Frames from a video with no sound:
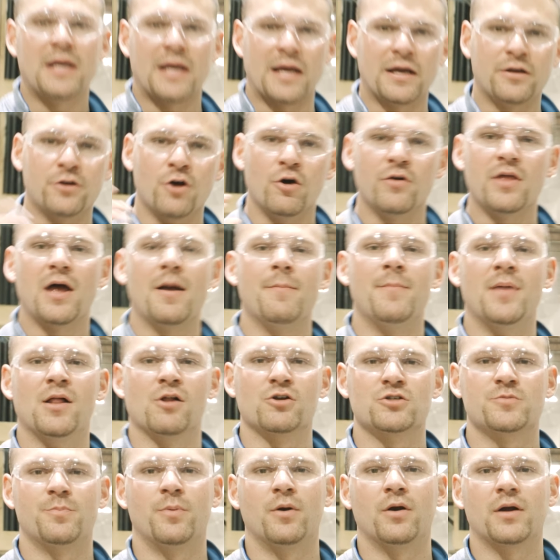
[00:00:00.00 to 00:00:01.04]
and go that
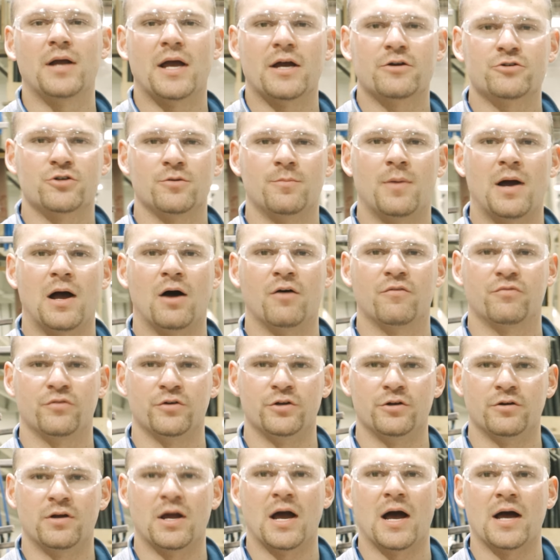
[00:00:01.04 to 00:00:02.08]
Millersburg extra mile for
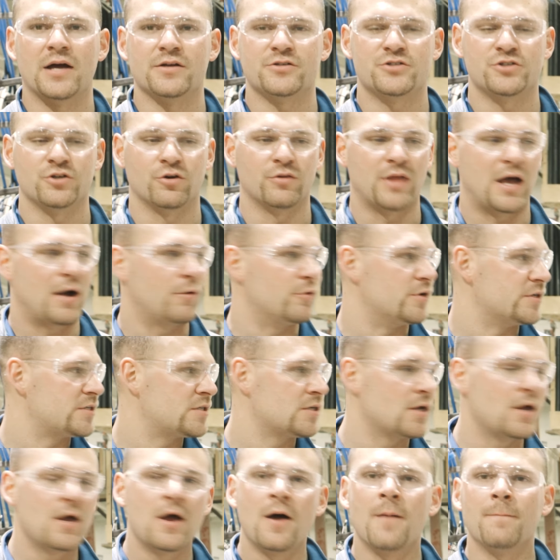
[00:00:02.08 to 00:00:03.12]
you guys. So that
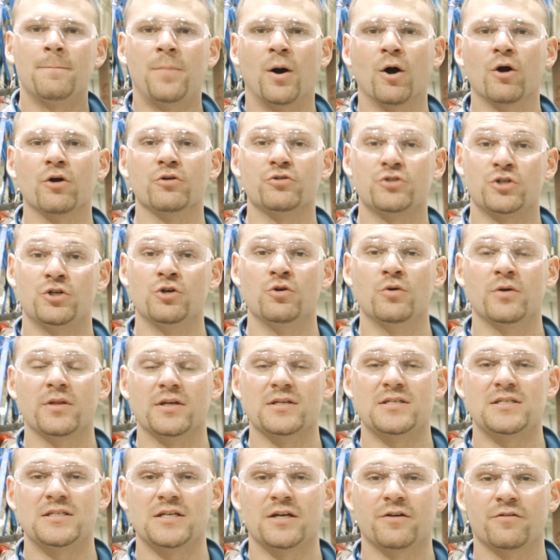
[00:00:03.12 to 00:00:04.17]
was part 2 of
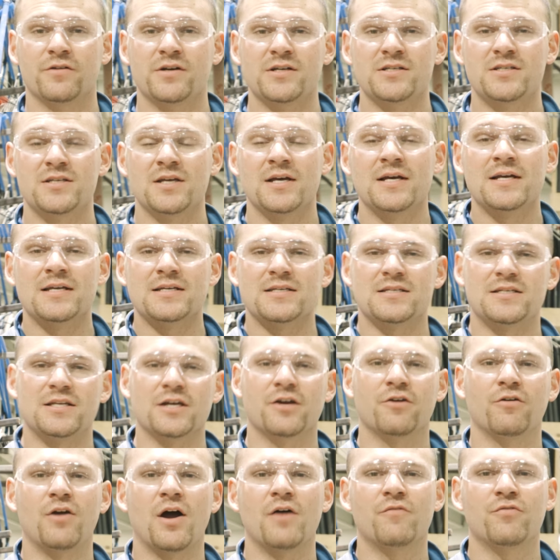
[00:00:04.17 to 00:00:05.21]
the series.
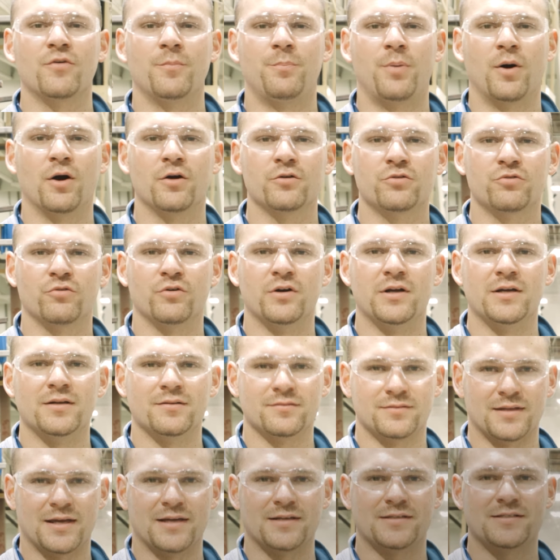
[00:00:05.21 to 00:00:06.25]
Stick around for part 3.
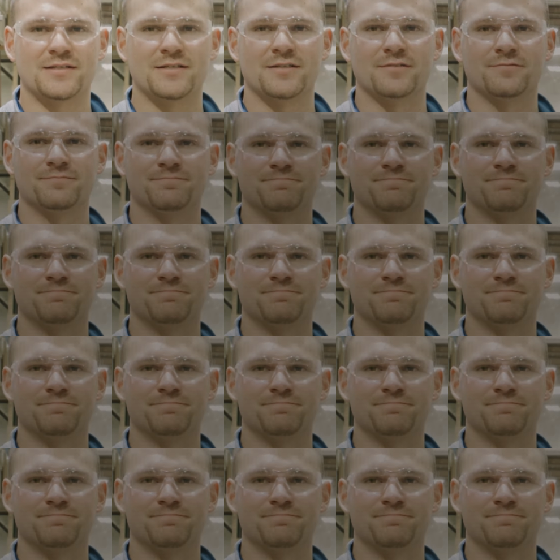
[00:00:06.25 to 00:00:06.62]
Thanks.